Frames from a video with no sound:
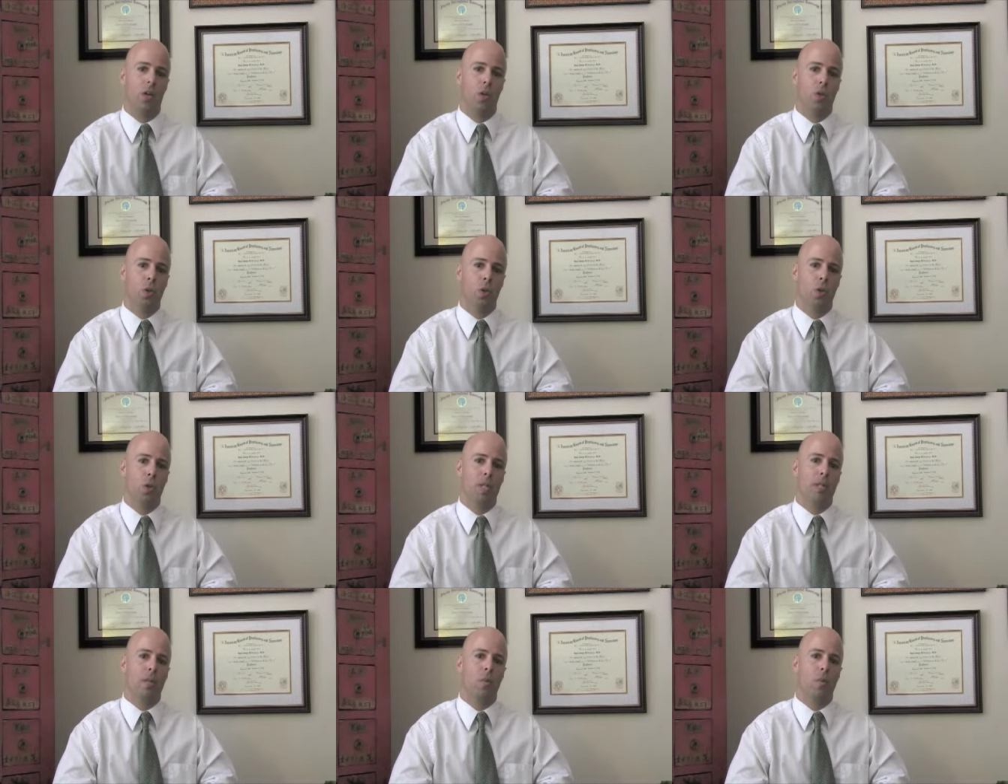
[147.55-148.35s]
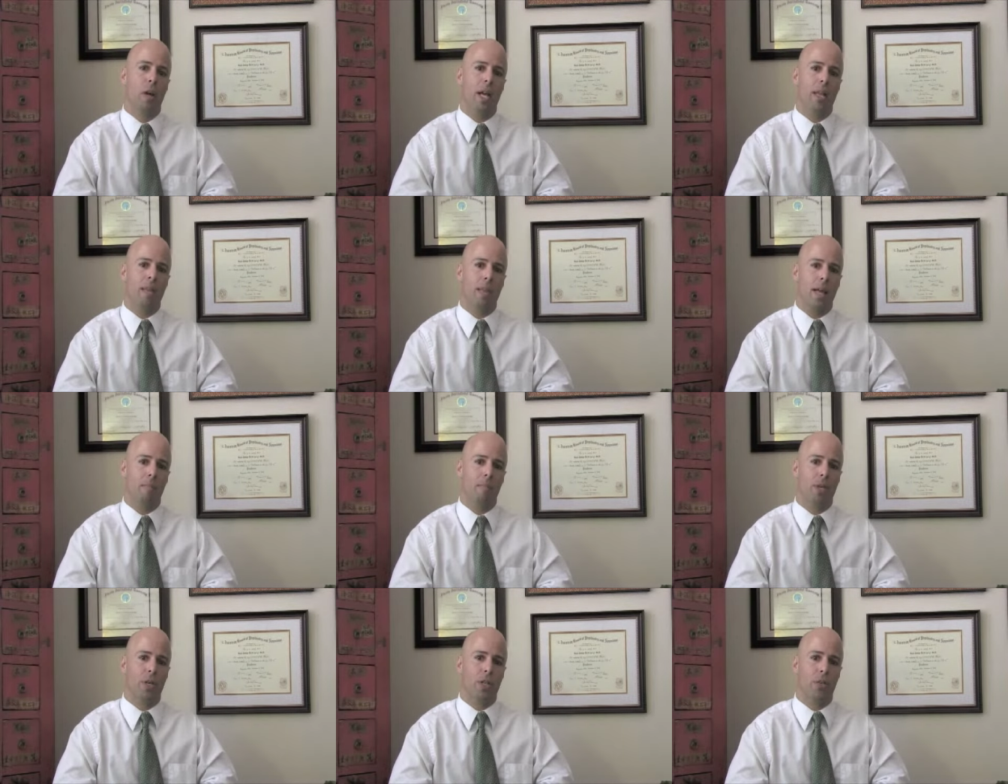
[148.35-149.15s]
Usually the way
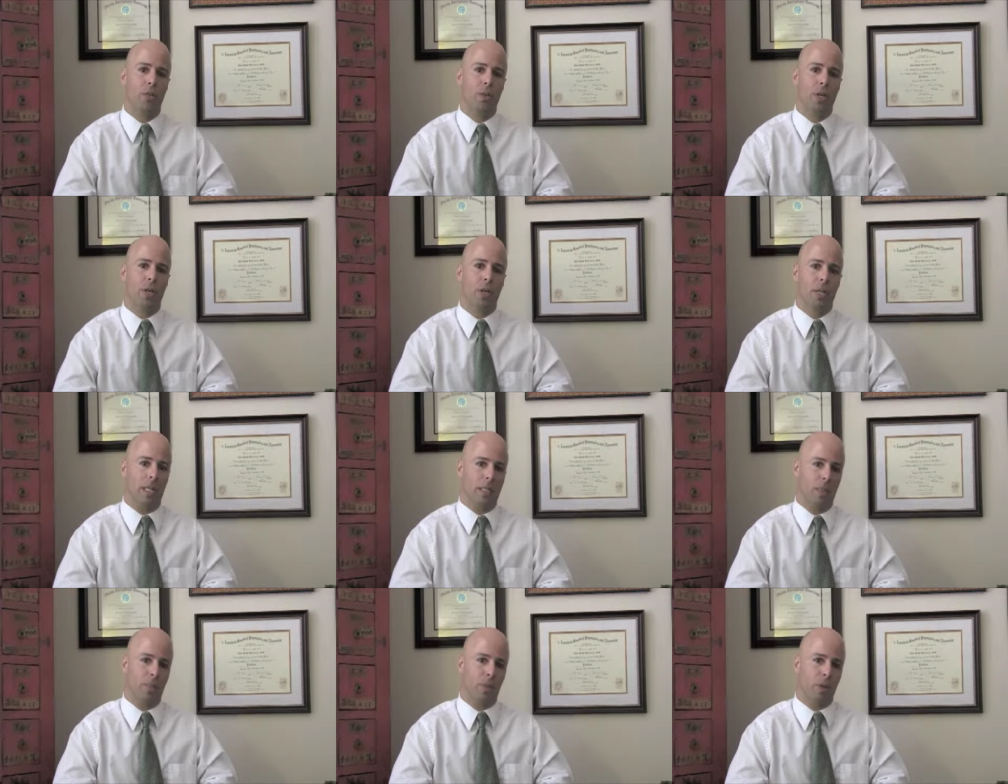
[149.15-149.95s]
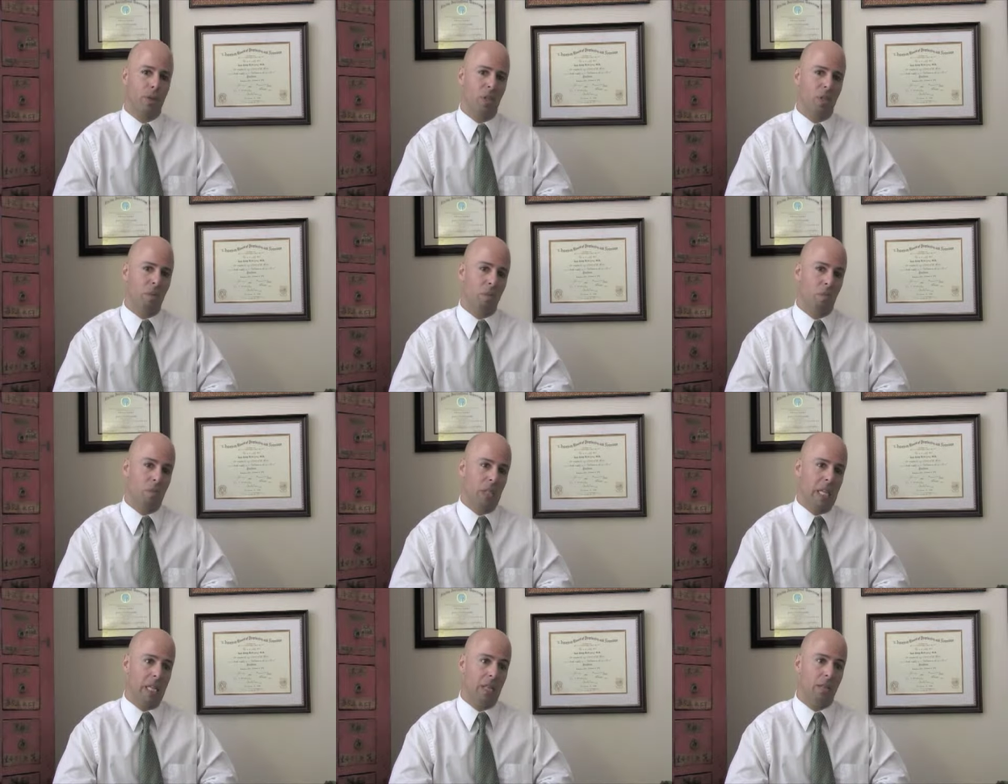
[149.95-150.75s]
that picture would look is the person,
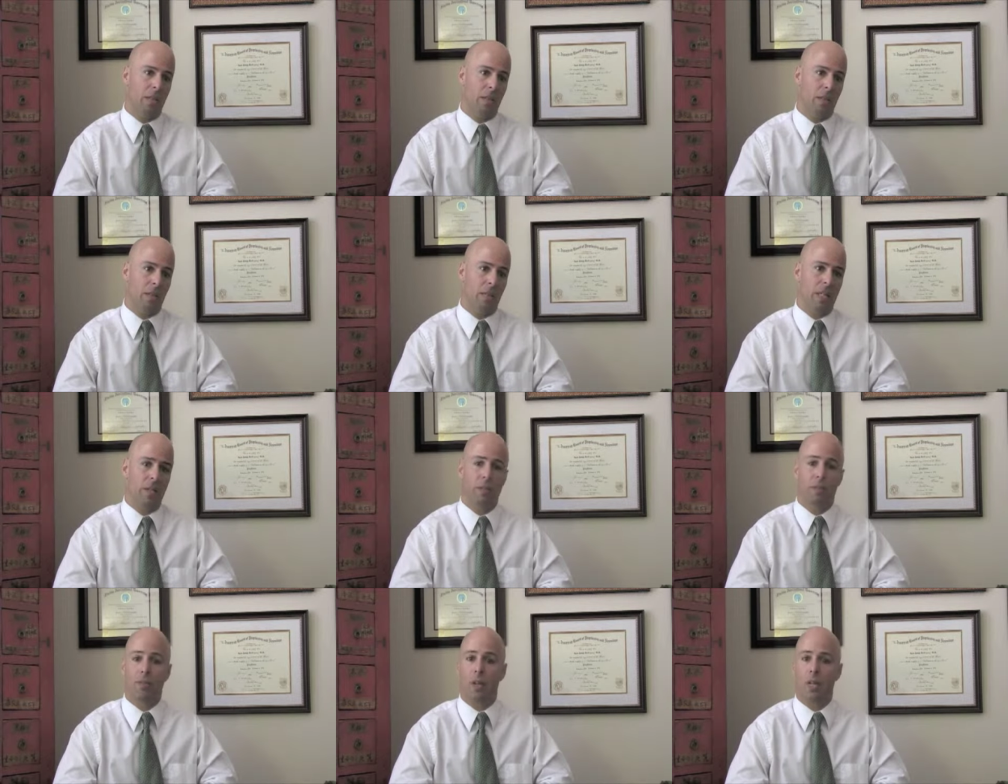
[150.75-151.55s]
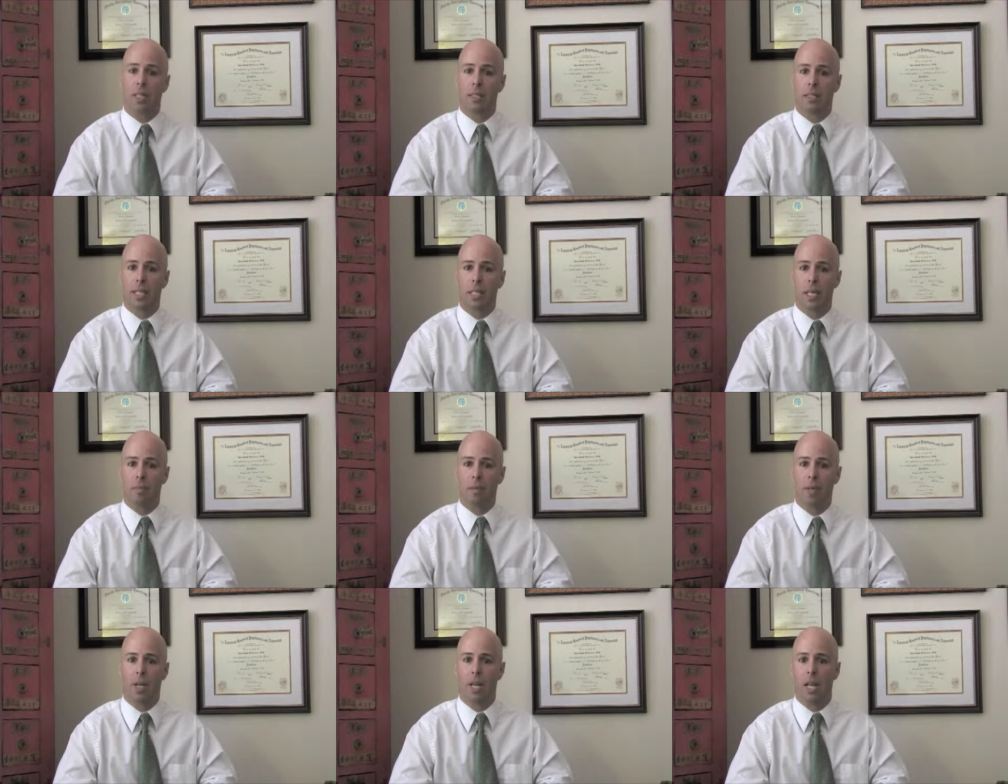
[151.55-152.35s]
they just think they're falling
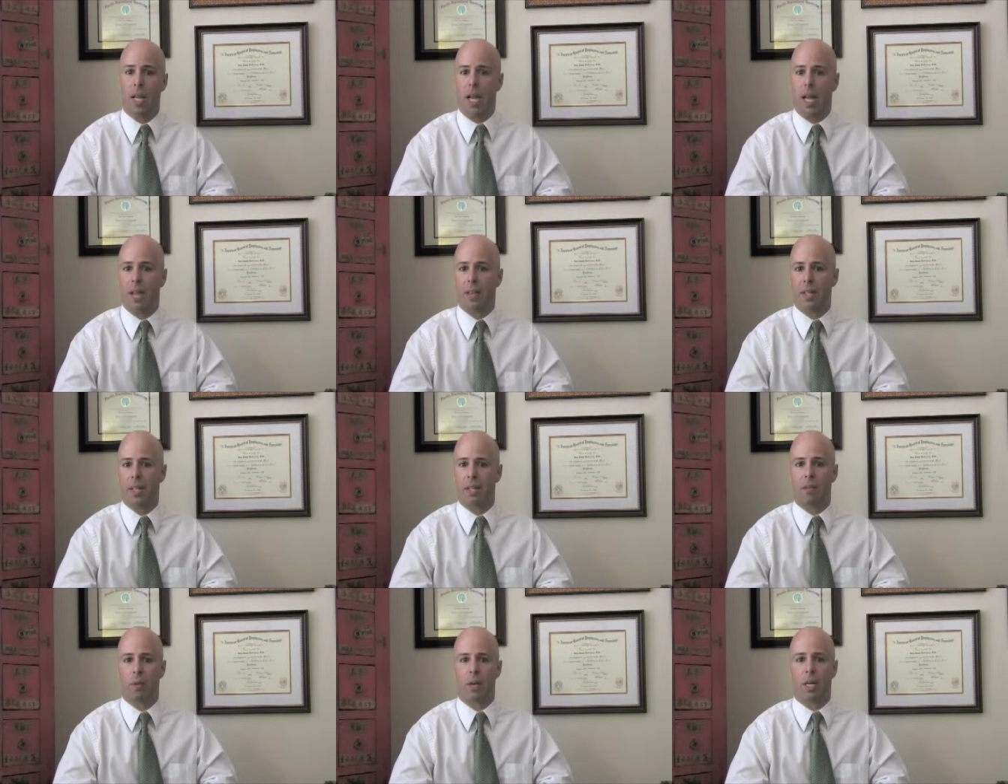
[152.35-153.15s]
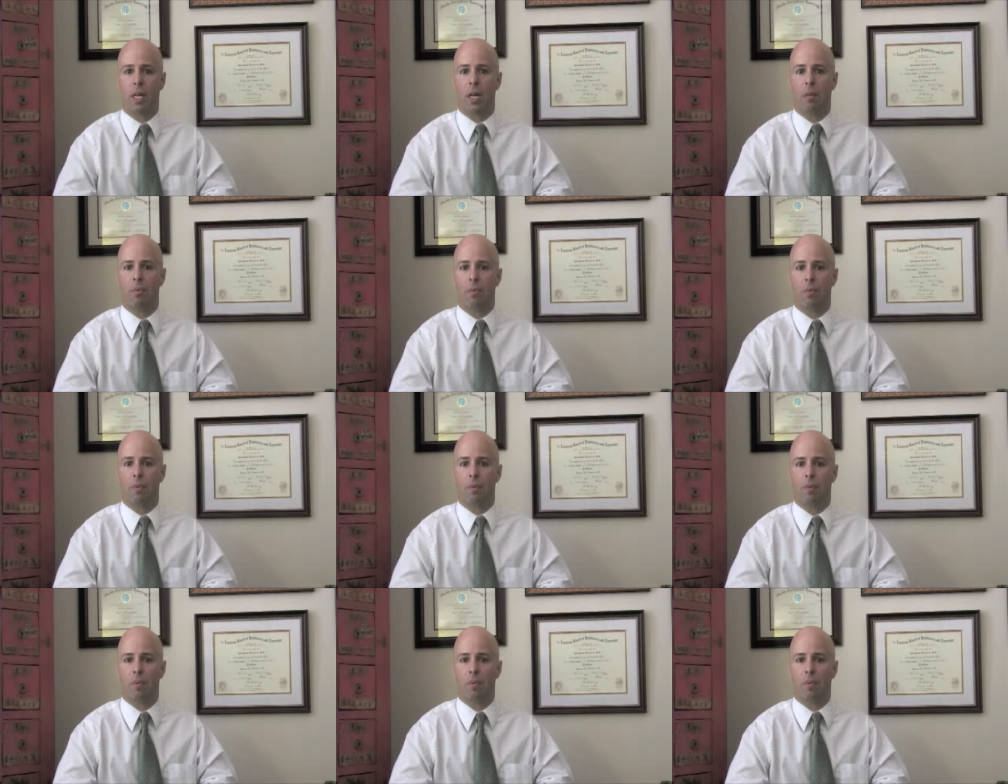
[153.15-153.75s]
asleep and they never wake up.